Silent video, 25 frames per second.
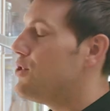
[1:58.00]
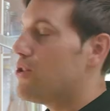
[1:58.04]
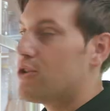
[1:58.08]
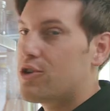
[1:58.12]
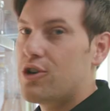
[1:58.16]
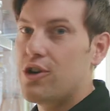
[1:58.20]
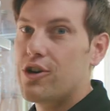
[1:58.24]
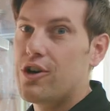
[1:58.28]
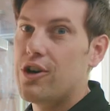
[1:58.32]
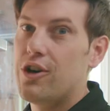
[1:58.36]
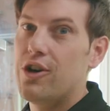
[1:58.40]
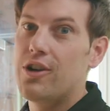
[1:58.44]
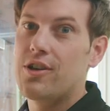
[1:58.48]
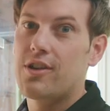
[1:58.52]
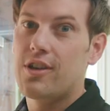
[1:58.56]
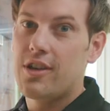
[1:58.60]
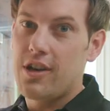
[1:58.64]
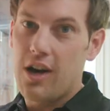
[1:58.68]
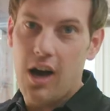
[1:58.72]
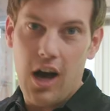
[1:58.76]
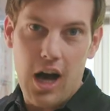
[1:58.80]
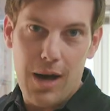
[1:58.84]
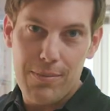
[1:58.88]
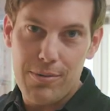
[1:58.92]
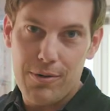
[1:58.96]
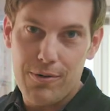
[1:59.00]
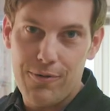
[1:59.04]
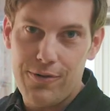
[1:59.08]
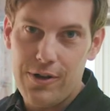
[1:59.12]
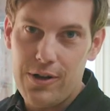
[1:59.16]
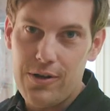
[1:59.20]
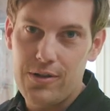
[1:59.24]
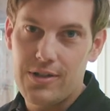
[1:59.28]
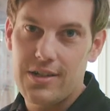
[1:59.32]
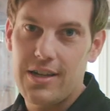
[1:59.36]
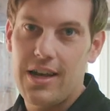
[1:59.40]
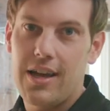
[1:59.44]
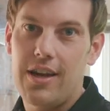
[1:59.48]
your cooker hood carbon
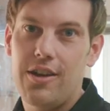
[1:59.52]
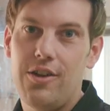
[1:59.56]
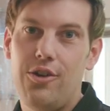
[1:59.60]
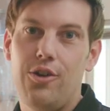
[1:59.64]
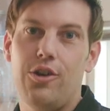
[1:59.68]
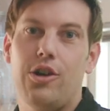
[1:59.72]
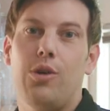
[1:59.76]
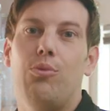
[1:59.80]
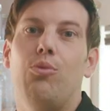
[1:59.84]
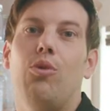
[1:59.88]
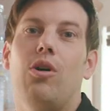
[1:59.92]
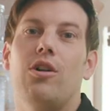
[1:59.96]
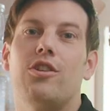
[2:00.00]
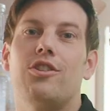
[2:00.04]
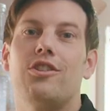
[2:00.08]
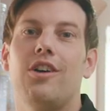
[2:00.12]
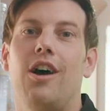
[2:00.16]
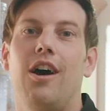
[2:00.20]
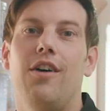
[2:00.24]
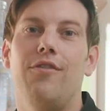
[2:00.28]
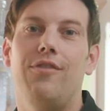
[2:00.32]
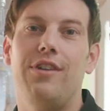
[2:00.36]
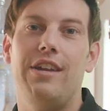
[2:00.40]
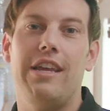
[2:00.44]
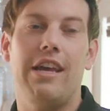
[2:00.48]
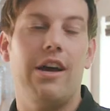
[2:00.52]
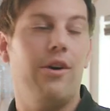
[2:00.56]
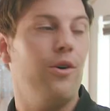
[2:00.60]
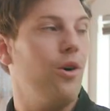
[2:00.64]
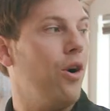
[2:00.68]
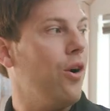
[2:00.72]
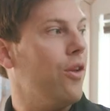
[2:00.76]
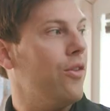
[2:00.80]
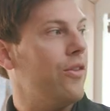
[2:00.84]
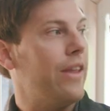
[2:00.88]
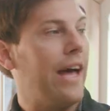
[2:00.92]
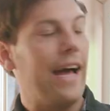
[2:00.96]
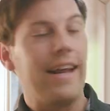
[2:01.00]
filter, you can watch our video
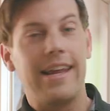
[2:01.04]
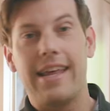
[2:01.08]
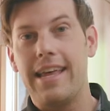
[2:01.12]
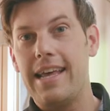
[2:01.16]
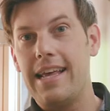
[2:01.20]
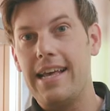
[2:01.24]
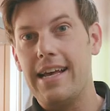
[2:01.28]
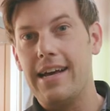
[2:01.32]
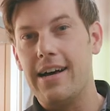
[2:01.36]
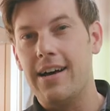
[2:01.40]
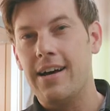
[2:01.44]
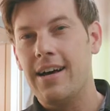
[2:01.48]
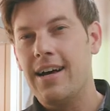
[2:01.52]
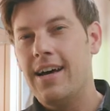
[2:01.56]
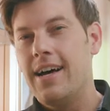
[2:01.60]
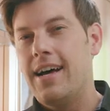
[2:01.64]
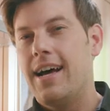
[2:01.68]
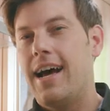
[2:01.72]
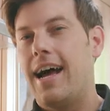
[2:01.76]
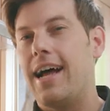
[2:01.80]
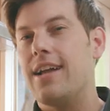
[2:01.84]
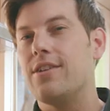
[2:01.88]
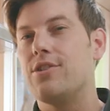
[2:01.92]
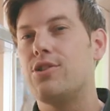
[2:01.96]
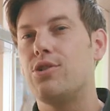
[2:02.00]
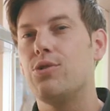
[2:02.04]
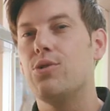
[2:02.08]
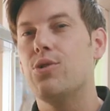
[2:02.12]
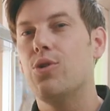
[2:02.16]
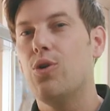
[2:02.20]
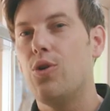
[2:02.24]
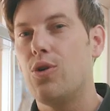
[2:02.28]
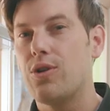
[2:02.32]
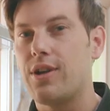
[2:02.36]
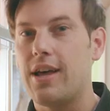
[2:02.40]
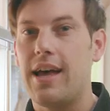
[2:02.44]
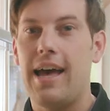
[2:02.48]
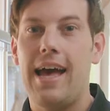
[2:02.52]
on that here. And to
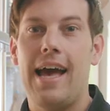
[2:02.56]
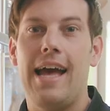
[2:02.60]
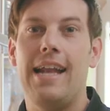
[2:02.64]
order